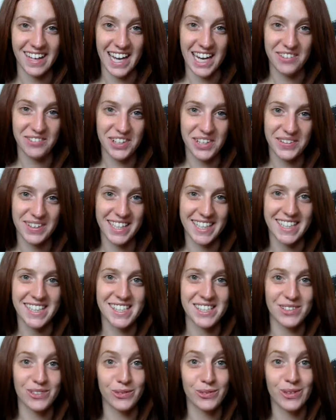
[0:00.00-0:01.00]
Hi
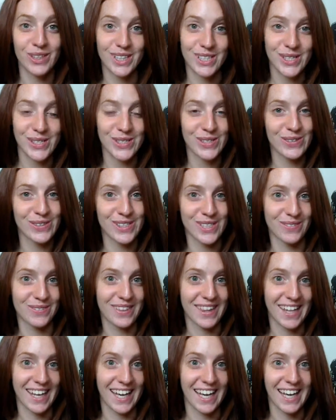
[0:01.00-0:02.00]
everyone, so I'm going to do
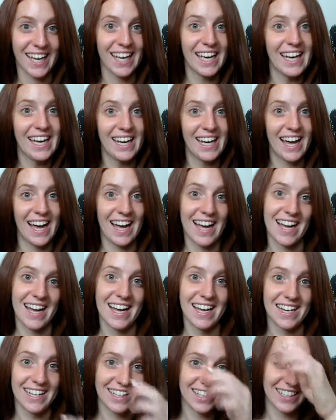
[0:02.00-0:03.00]
something
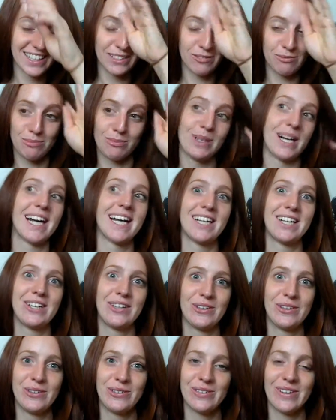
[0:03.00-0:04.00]
brand
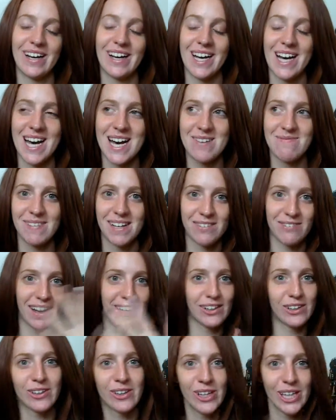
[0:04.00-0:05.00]
new, and if
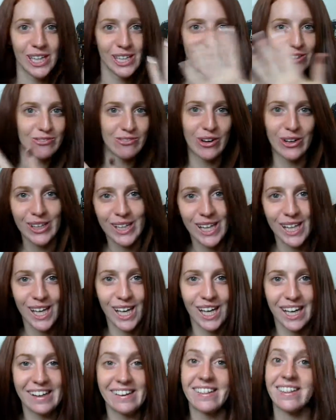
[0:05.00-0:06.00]
I look a little
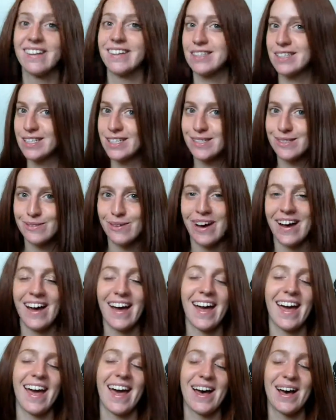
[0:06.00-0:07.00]
funky, this is
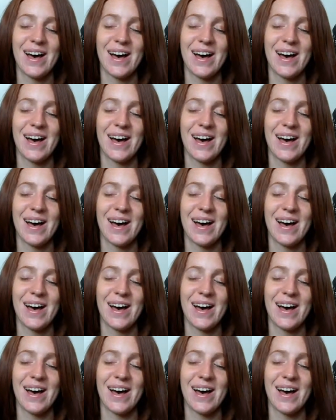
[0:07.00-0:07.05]
why.